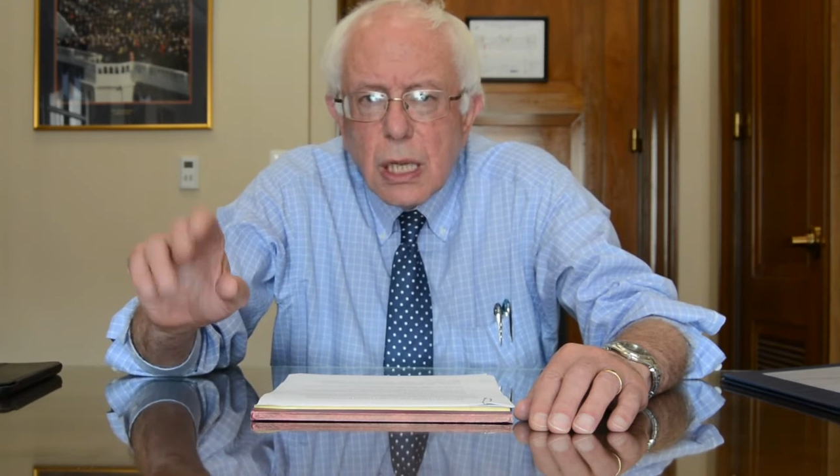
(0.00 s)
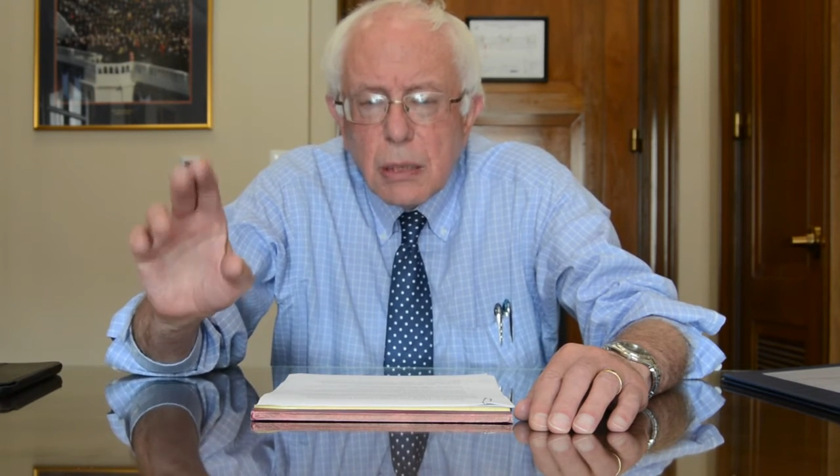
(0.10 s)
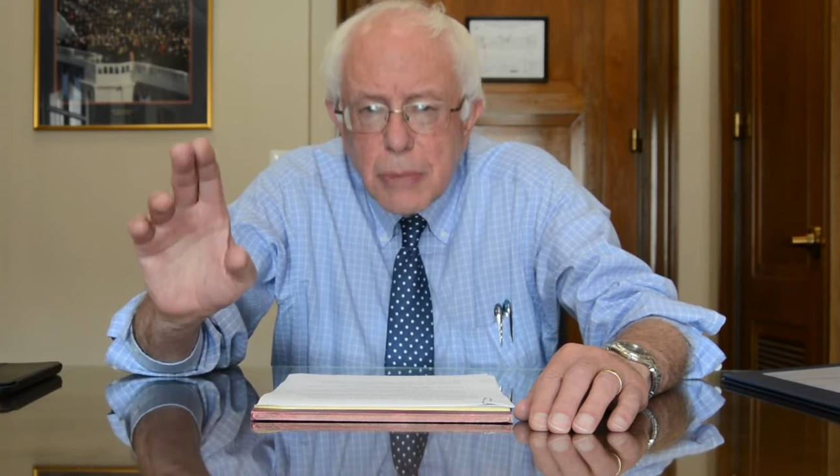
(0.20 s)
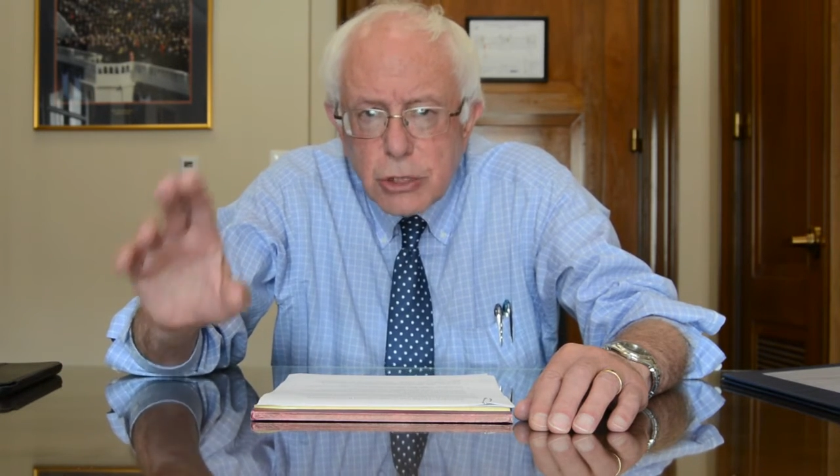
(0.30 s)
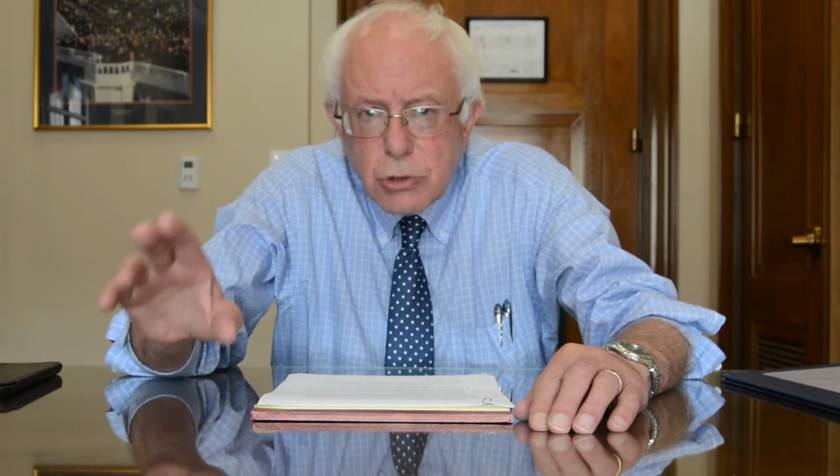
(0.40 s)

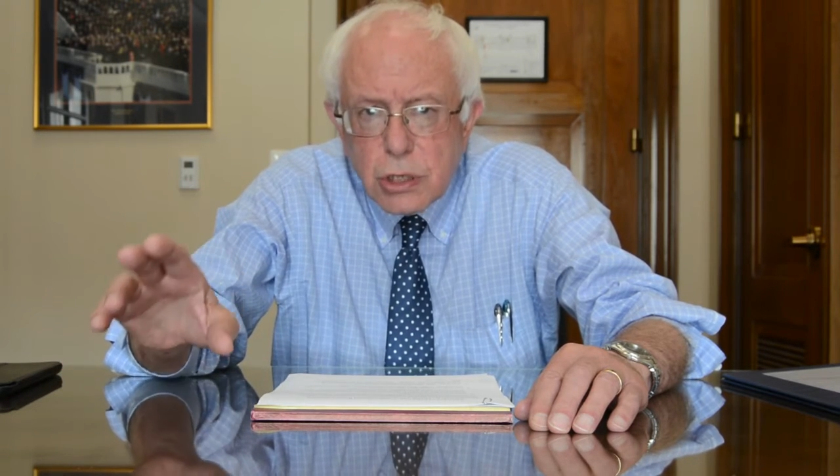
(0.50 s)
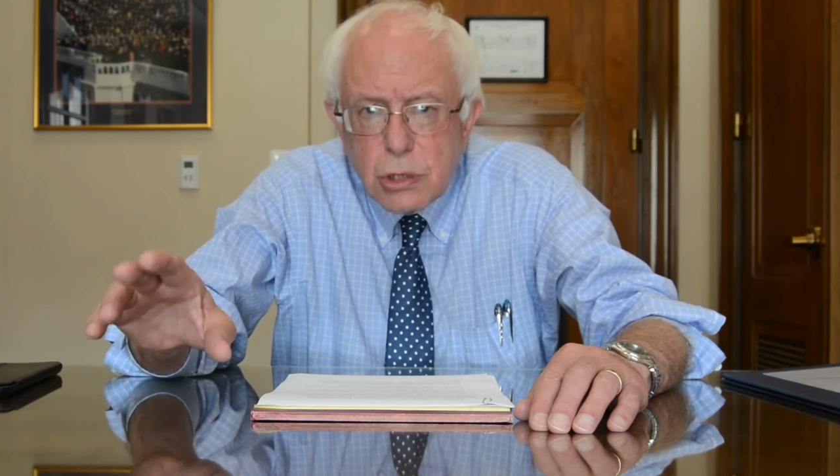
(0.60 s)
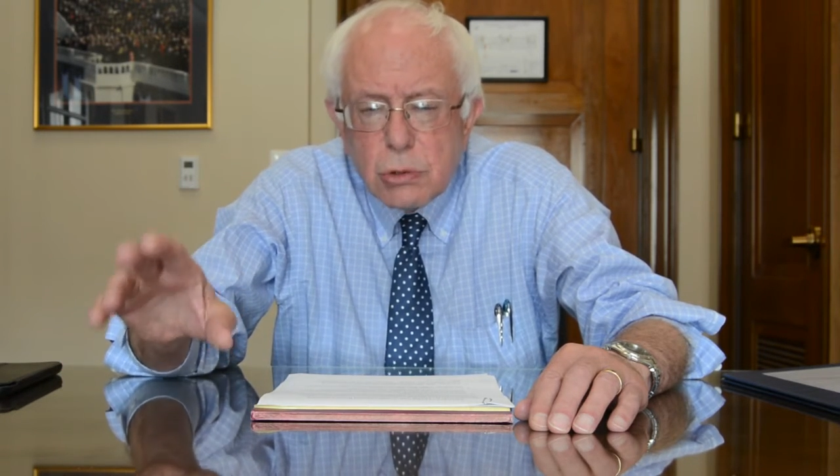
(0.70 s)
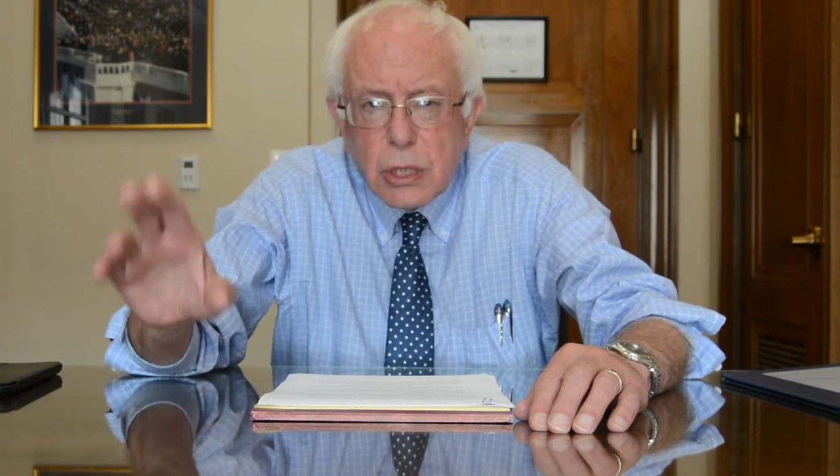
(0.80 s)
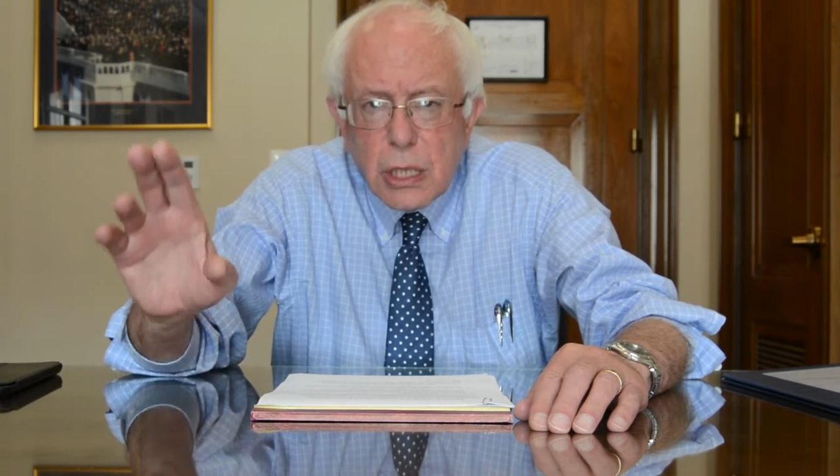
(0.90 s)
elementary
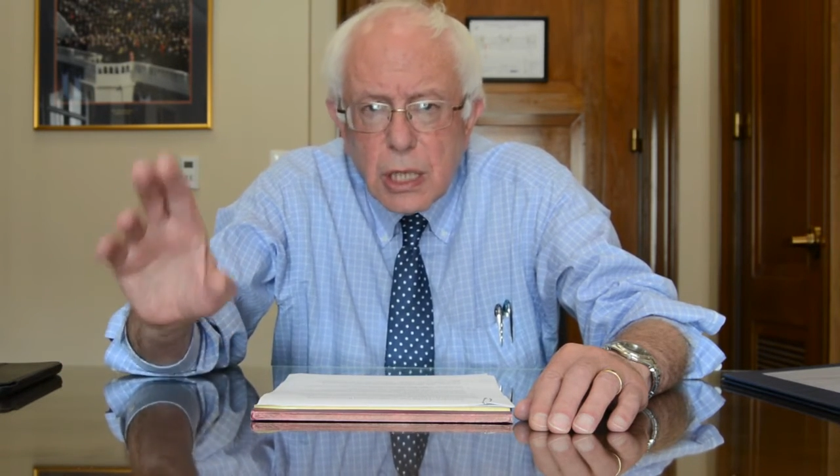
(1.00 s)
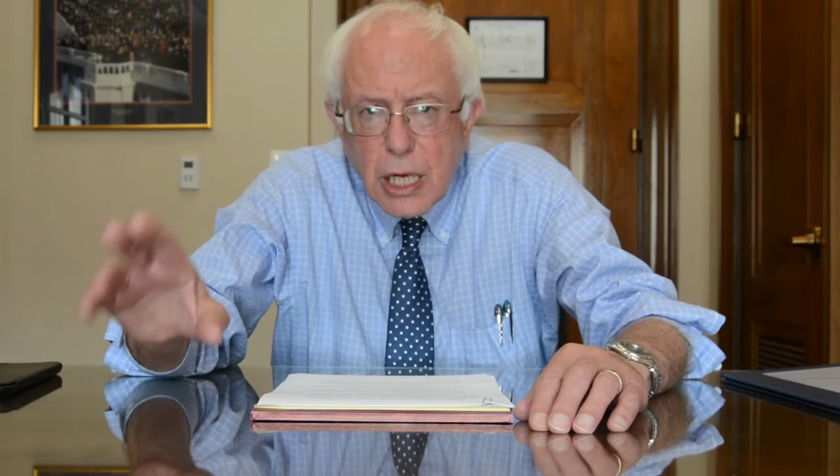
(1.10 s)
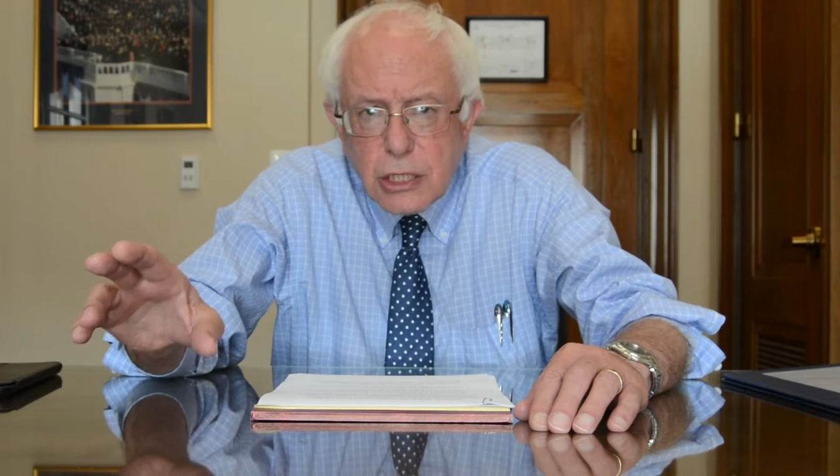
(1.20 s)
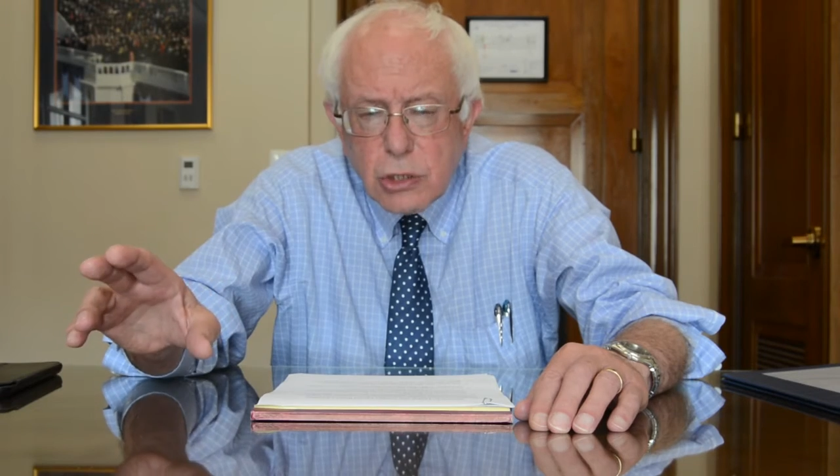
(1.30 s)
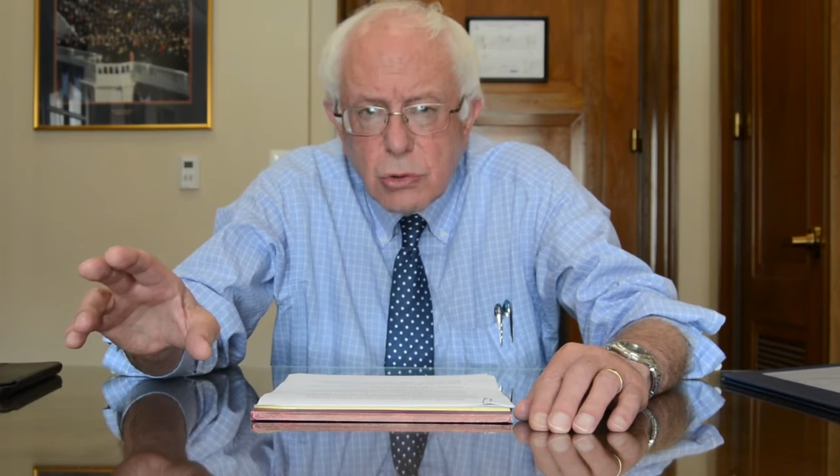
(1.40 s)
school and in
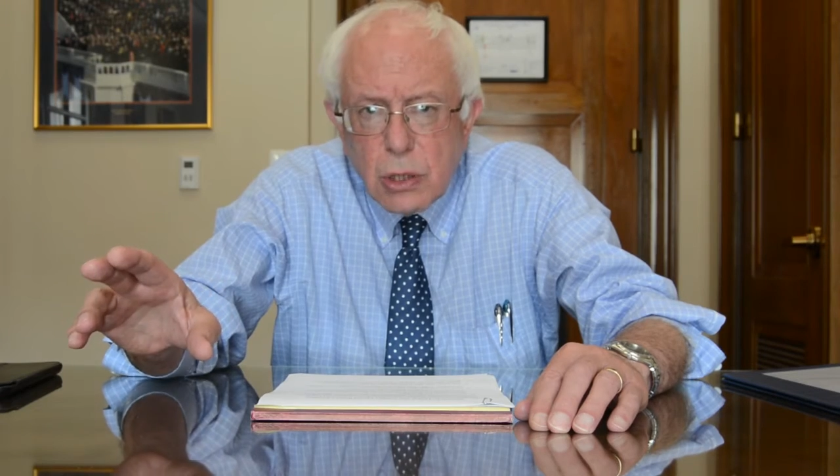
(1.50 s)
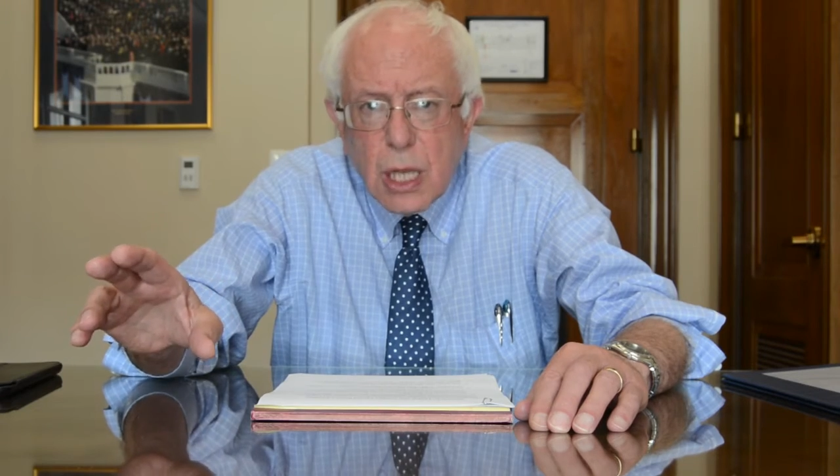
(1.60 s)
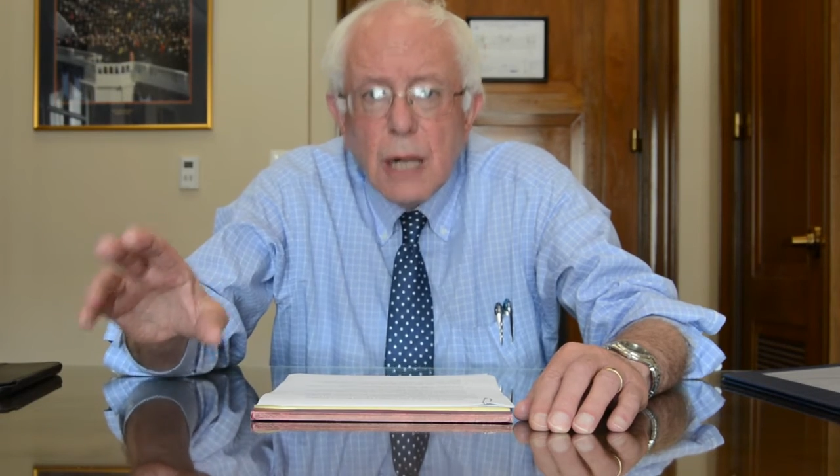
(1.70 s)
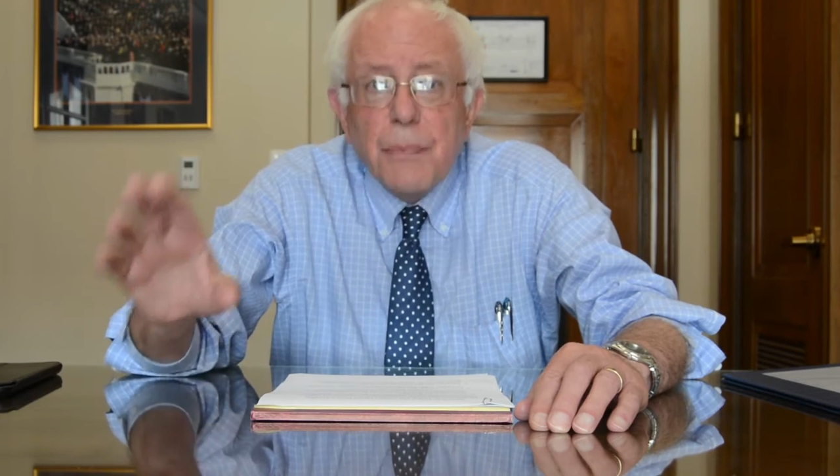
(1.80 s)
high school,